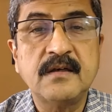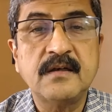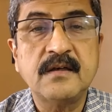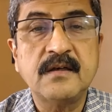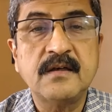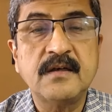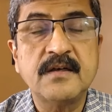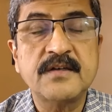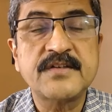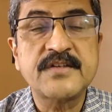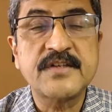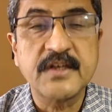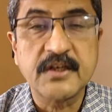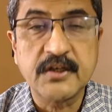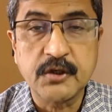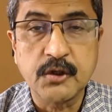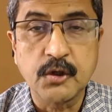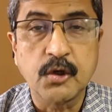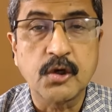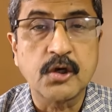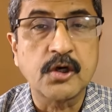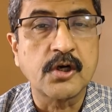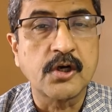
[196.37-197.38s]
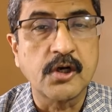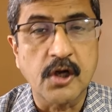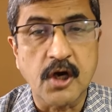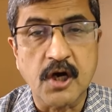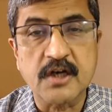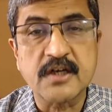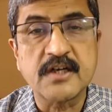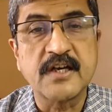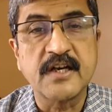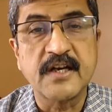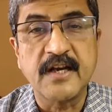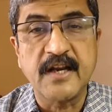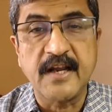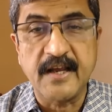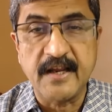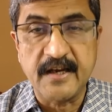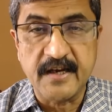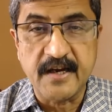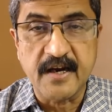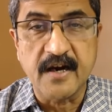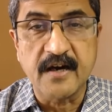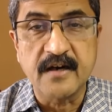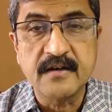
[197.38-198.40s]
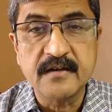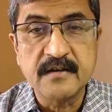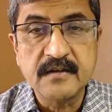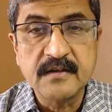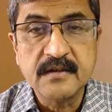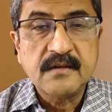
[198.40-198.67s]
a secured logged in area,